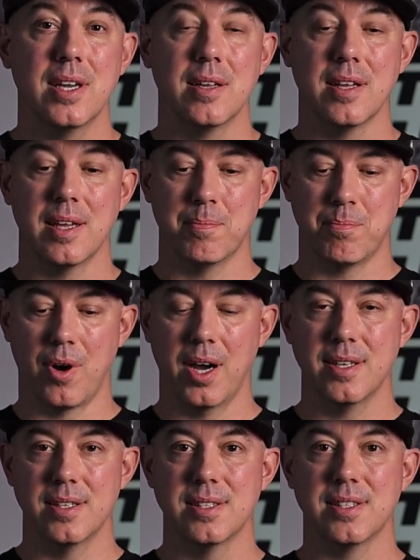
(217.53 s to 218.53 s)
It
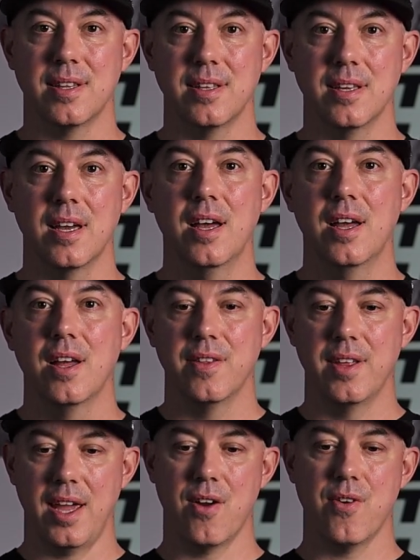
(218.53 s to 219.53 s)
broadens the
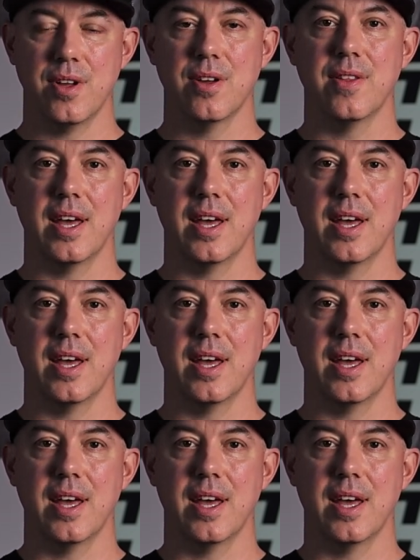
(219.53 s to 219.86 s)
area